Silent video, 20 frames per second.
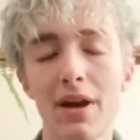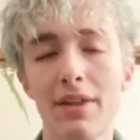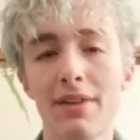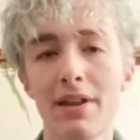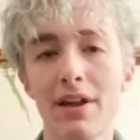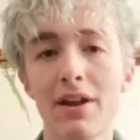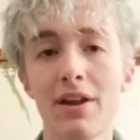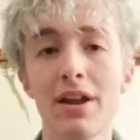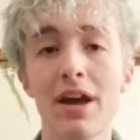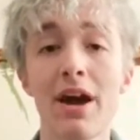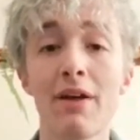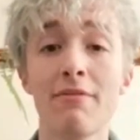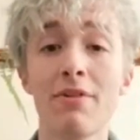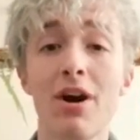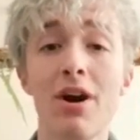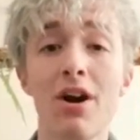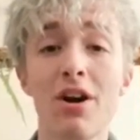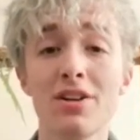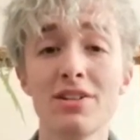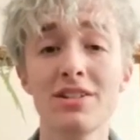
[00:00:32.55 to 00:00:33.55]
and they're going to have a
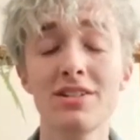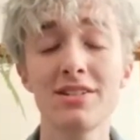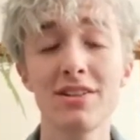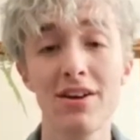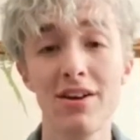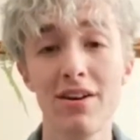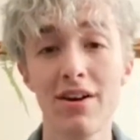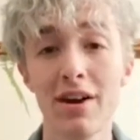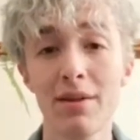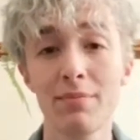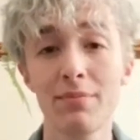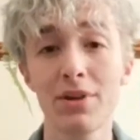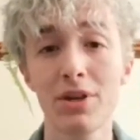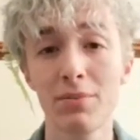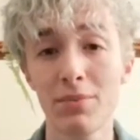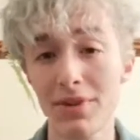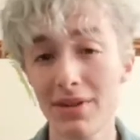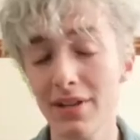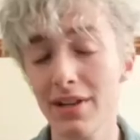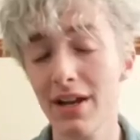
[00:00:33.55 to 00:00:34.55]
harder time
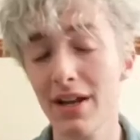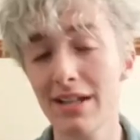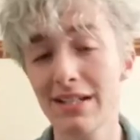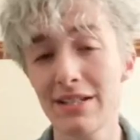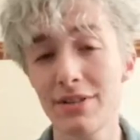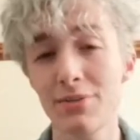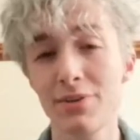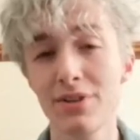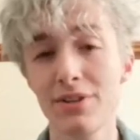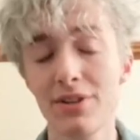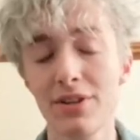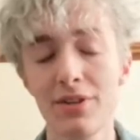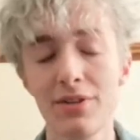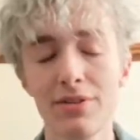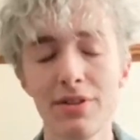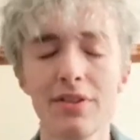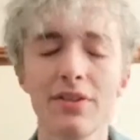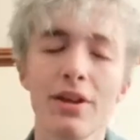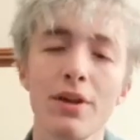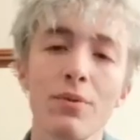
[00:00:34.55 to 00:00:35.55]
communicating with you
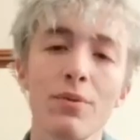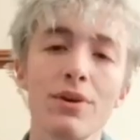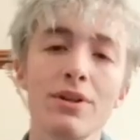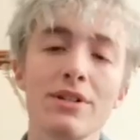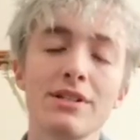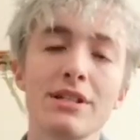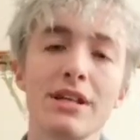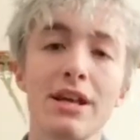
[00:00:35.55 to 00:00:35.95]
than they would